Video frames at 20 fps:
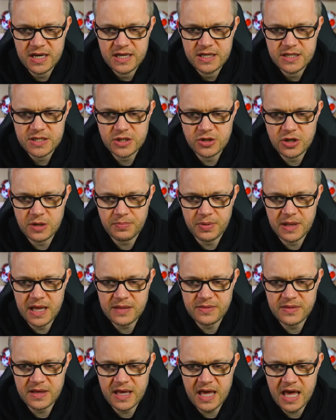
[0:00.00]
Stuart cleared
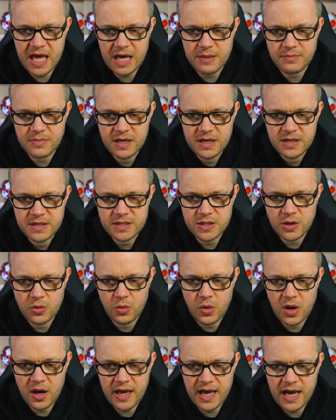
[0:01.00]
the game, so
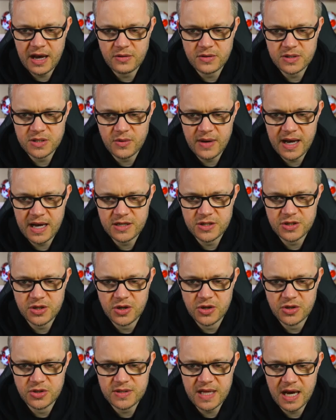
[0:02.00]
why out so out of
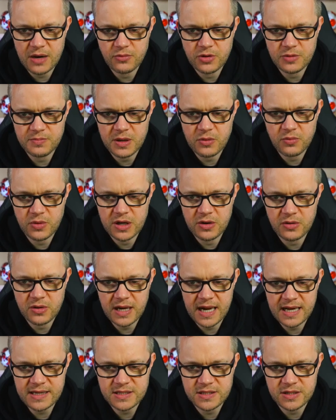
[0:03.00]
touch? That would be world
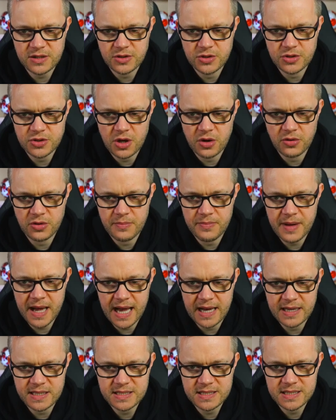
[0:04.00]
class to control the
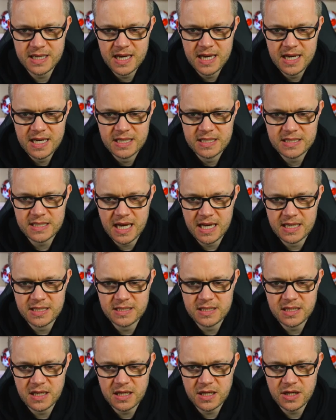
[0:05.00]
pass,
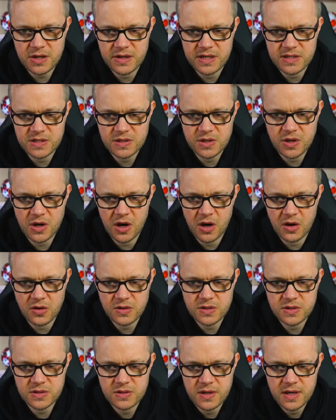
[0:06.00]
says Chris
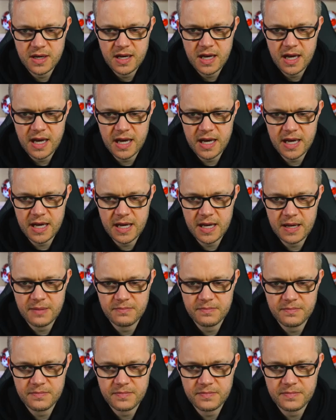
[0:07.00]
Cox. Um,
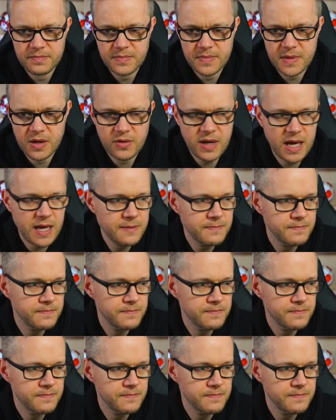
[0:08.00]
okay.